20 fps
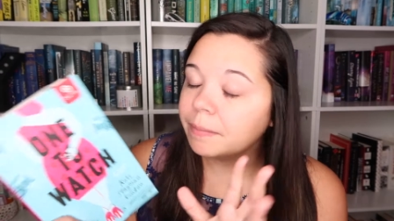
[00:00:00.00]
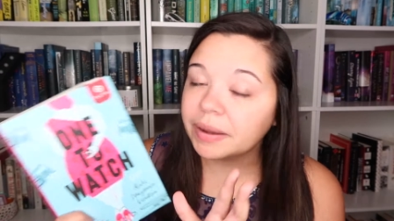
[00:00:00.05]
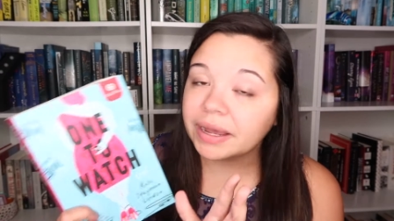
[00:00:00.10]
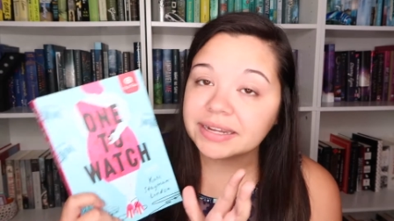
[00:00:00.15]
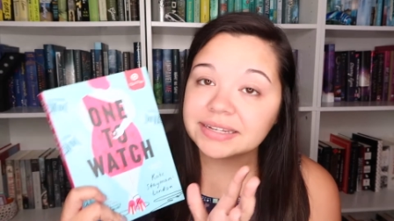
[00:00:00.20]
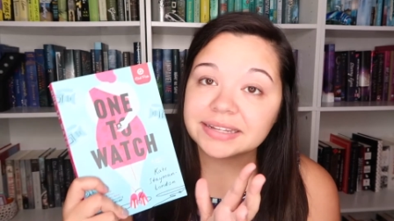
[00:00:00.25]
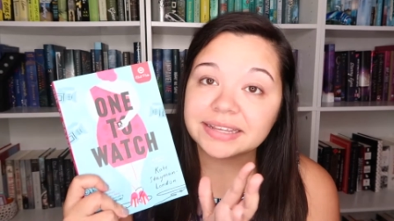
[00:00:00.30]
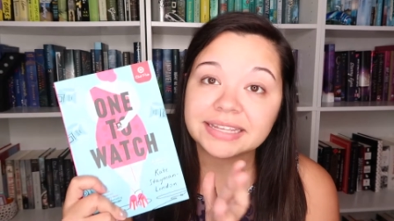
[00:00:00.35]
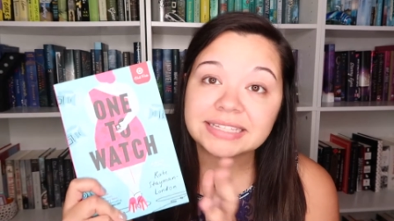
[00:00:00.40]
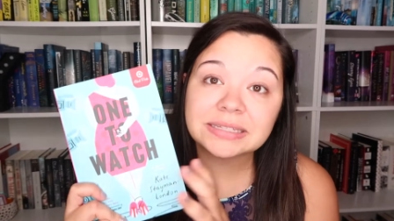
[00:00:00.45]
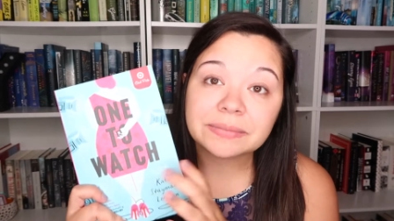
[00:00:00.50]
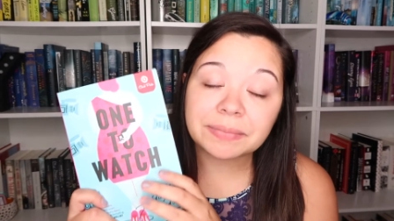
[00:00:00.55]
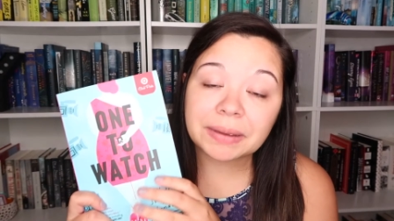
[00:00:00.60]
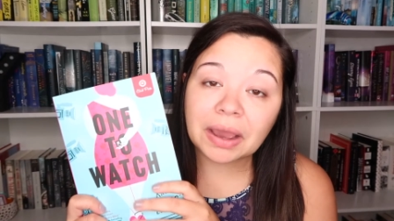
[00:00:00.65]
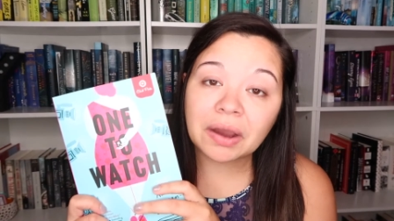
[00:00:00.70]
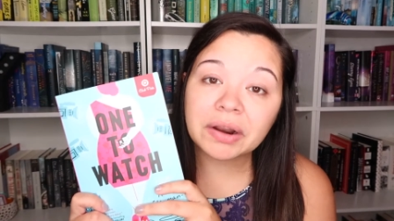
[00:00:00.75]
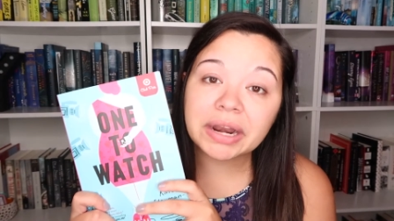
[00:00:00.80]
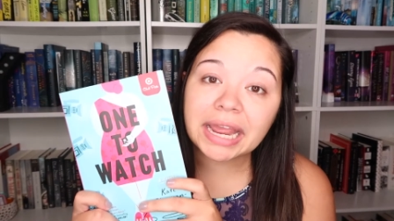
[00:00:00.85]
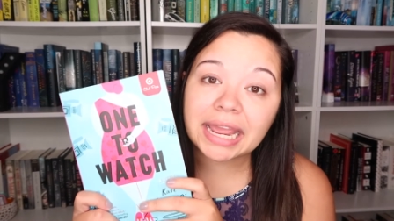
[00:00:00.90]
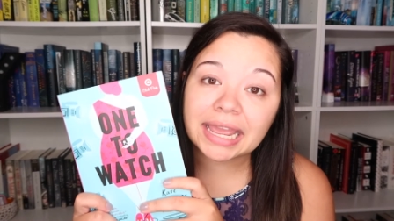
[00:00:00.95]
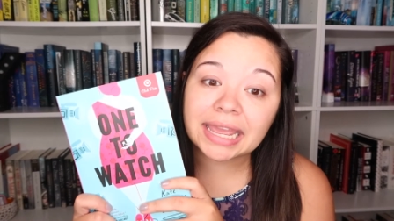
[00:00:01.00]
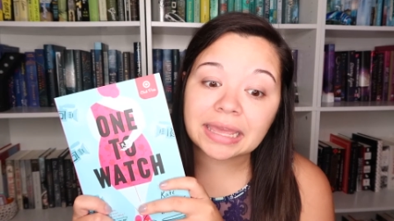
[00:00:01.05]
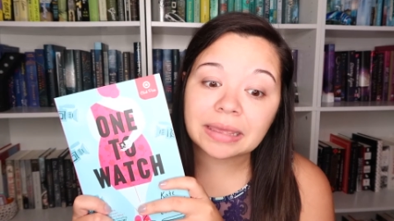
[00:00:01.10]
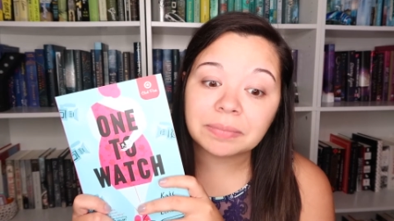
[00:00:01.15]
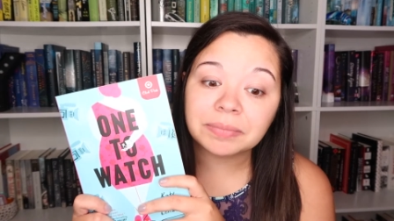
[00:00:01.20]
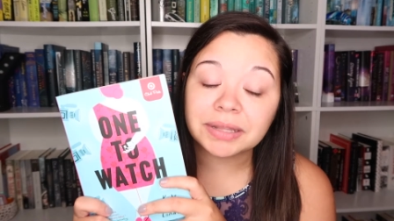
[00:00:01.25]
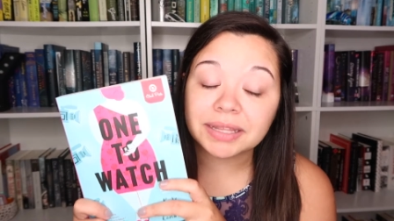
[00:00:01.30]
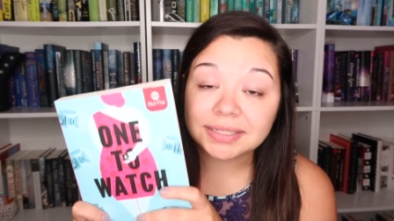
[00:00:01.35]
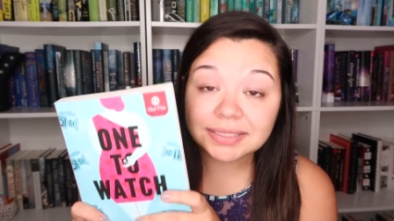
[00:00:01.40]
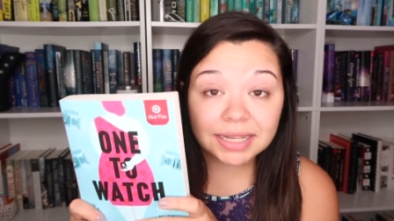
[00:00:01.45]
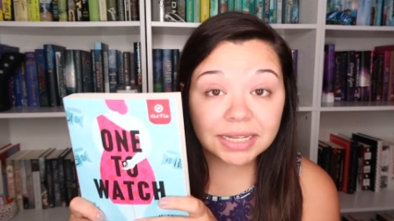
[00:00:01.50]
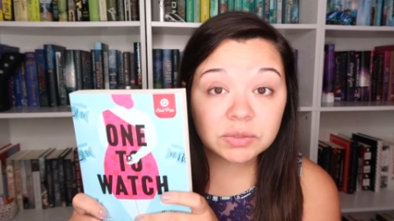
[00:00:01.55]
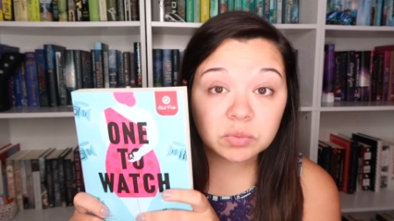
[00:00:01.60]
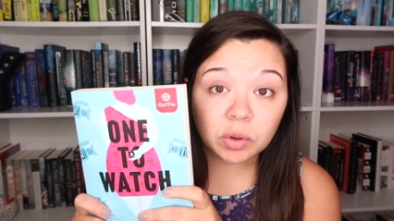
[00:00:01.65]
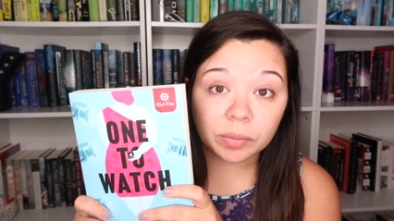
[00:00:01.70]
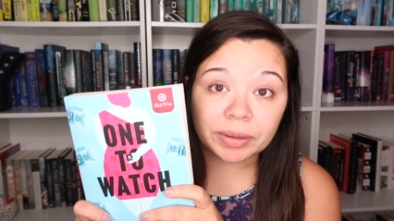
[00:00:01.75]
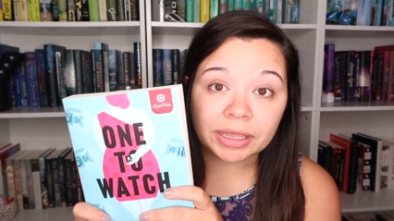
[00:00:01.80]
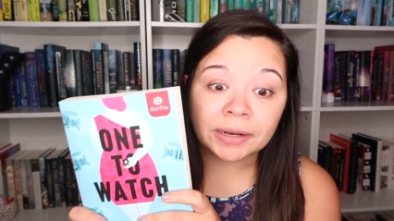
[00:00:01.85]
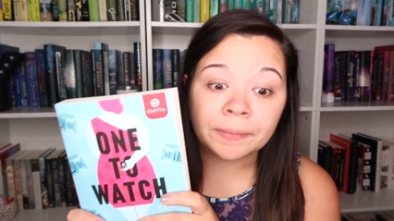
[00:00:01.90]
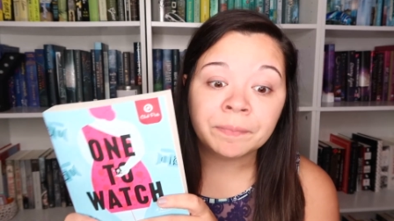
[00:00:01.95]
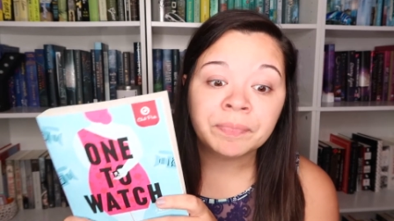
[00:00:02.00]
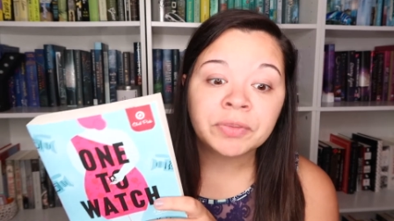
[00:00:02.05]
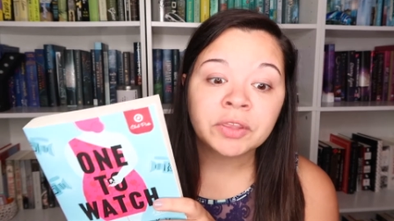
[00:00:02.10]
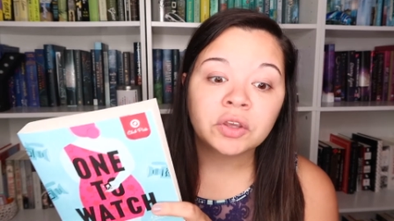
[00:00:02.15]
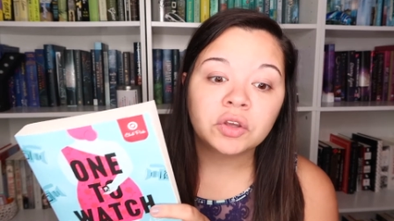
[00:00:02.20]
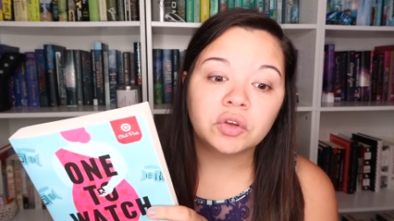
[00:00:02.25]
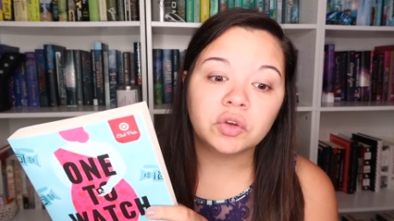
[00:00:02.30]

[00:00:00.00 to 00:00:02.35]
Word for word: but it's about a plus-size woman